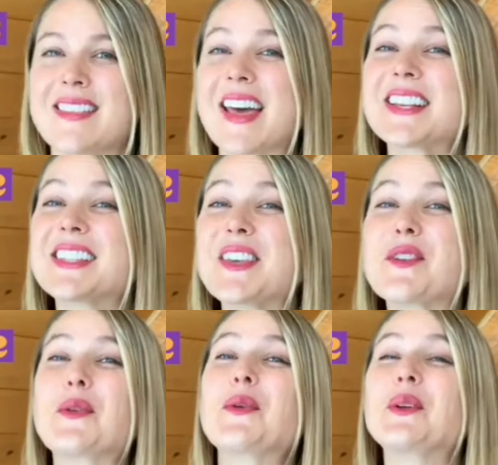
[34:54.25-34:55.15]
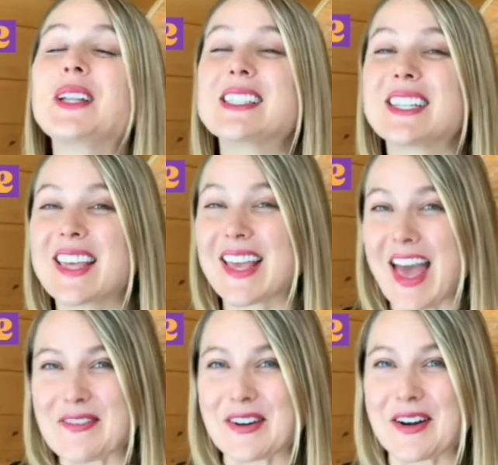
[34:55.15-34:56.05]
That is the coolest thing
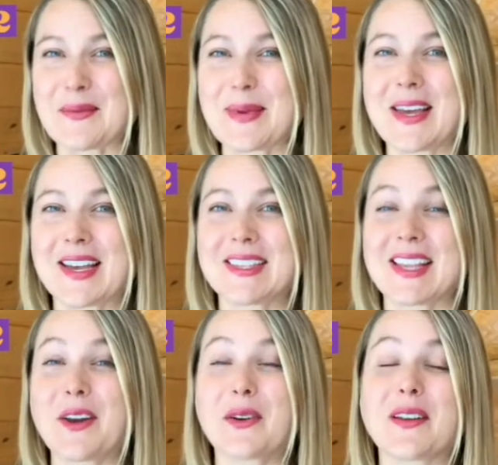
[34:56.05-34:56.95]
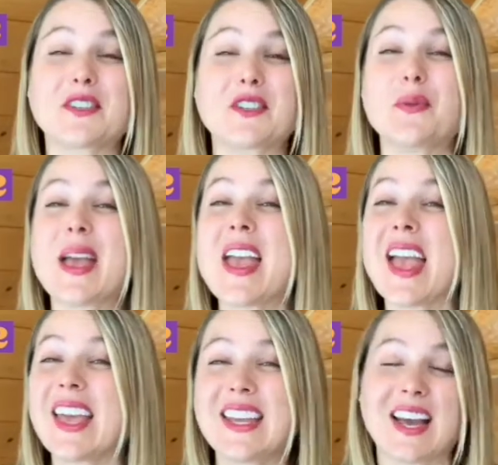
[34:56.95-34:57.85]
ever because I don't have to do
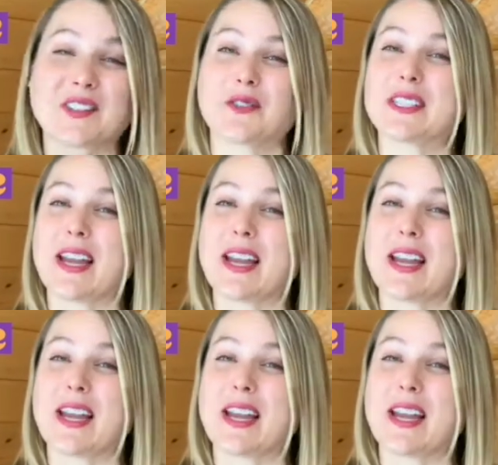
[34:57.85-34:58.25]
any extra